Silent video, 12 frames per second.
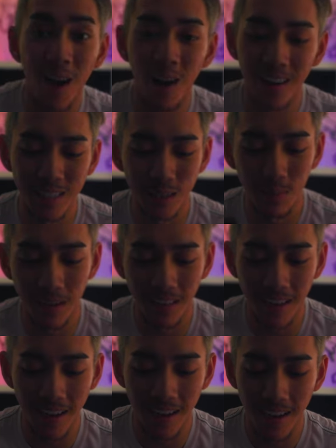RGB
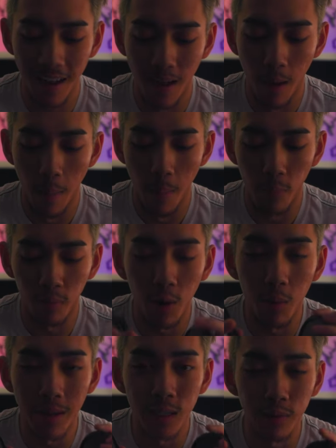light,
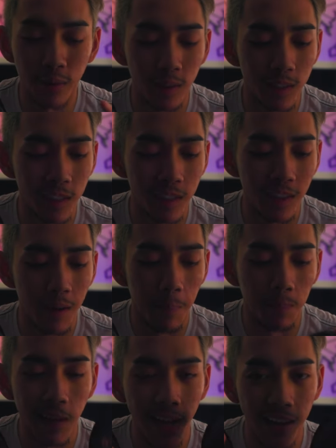ProMist filter,
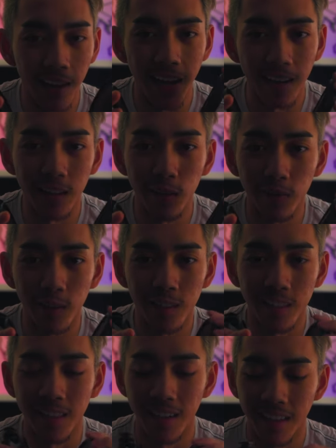and ND
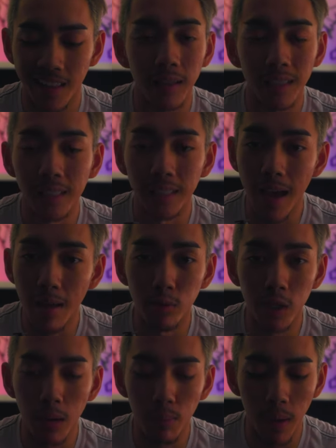filter. This is
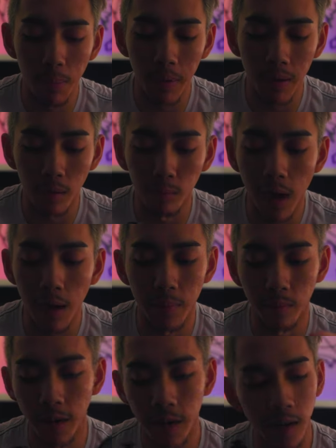MJ, Pippen, and
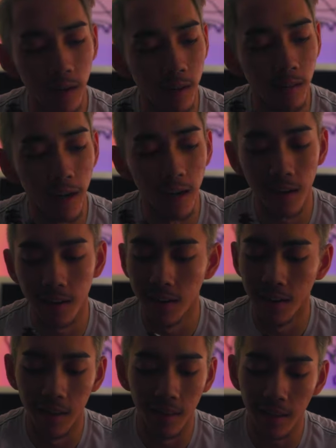Rodman right here, right?
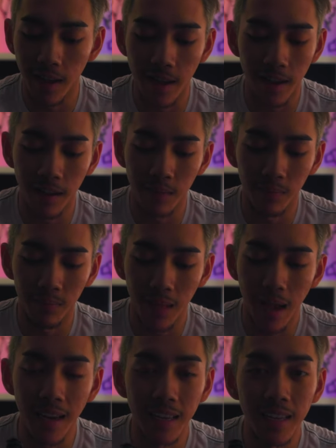Like,
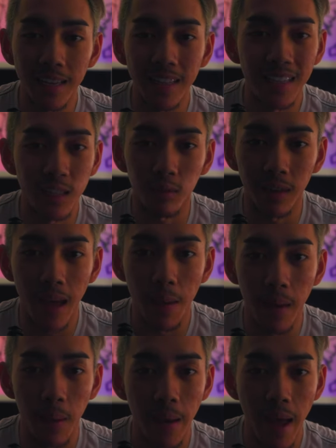I need these three
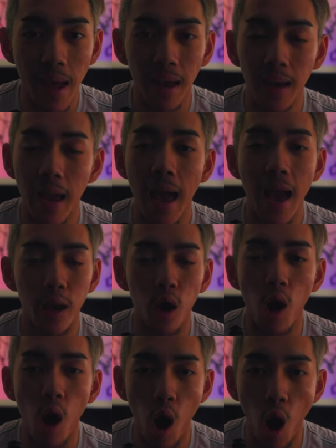in my bag at
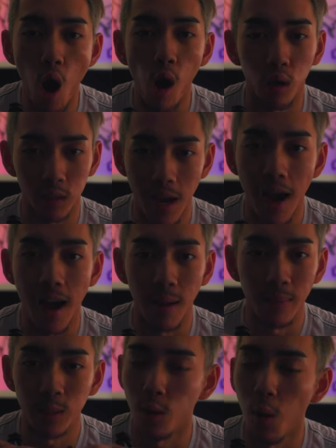all
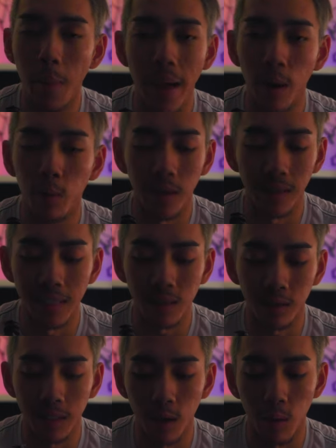times, no matter what. These
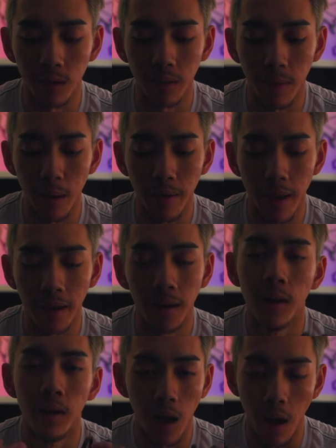three don't leave my bag,
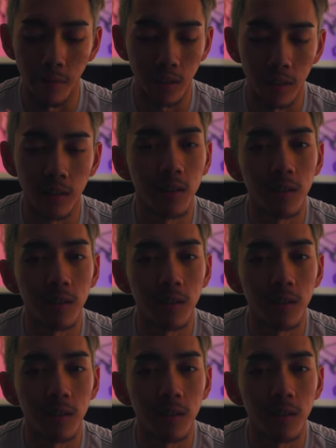obviously,